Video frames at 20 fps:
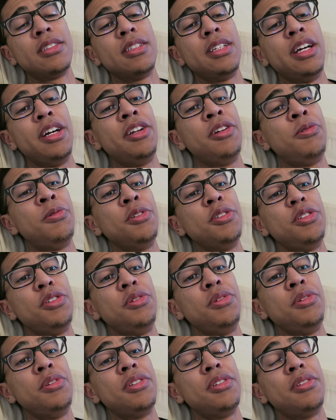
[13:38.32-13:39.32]
Now I don't want
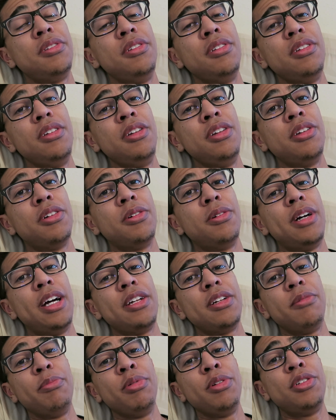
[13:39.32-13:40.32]
you to, you know,
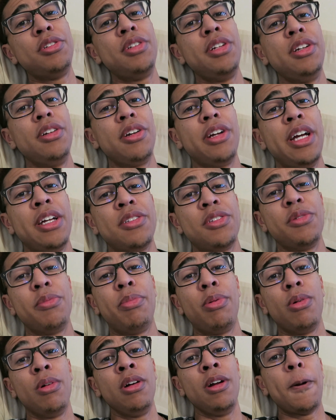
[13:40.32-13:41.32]
I appreciate your guys'
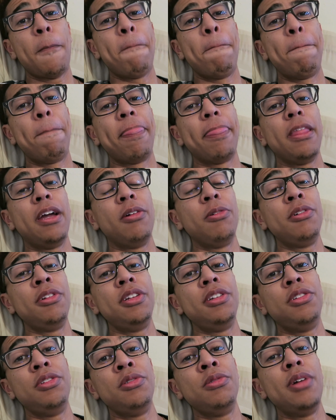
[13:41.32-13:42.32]
support. I
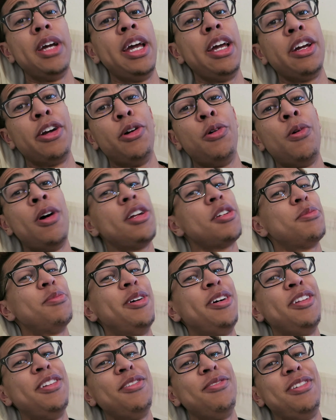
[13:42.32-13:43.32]
really do. Hey, go watch
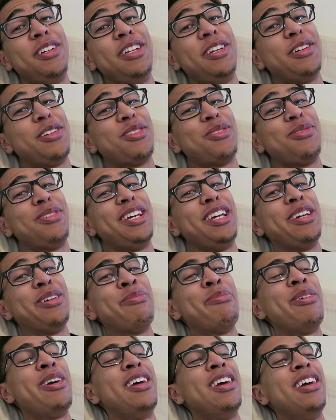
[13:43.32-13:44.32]
my other videos,
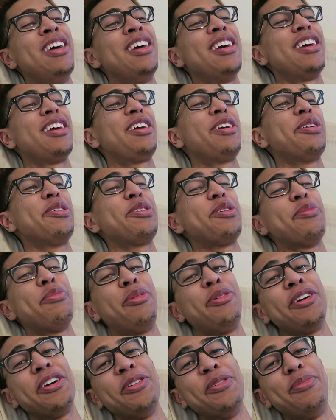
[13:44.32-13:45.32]
fam. You know, your
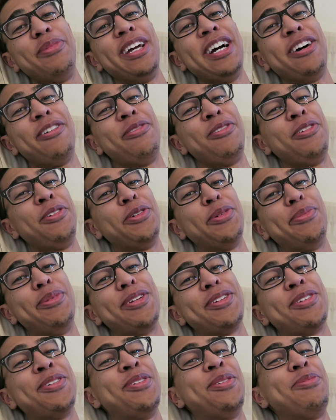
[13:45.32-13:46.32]
boy gonna be out for a little
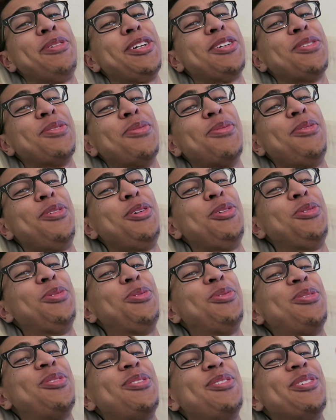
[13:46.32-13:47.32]
bit, so let me get some
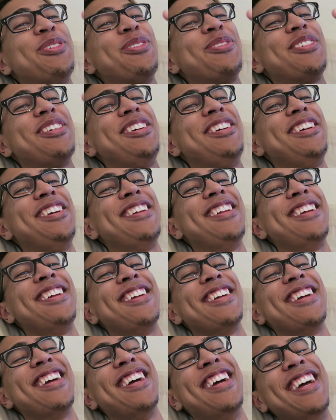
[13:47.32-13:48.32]
views, you know what
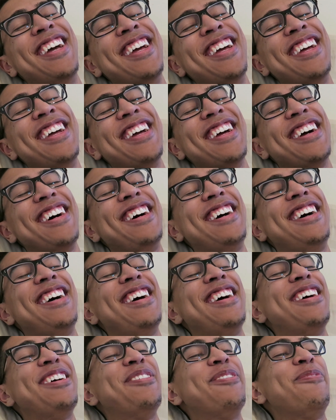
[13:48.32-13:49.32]

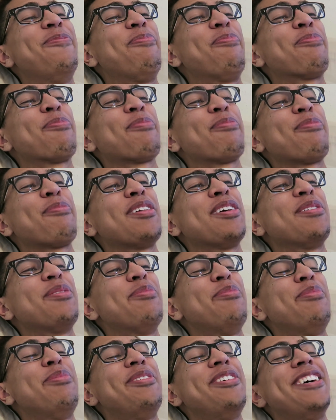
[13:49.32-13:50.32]
I'm
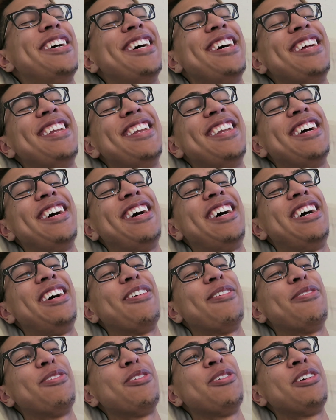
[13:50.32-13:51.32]
saying? But
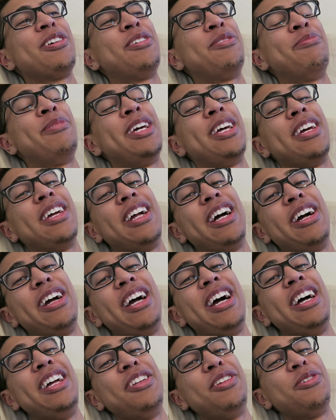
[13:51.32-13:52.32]
nah, for real, man,
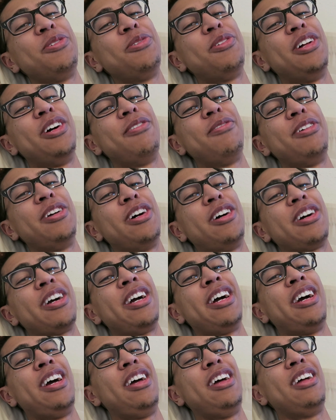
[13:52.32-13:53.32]
I do love y'all,
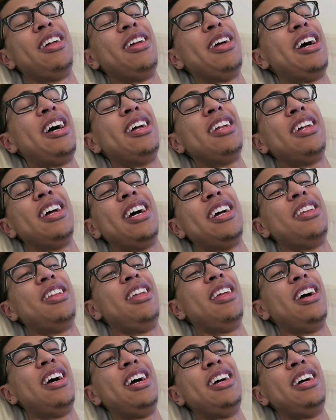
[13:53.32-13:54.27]
guy.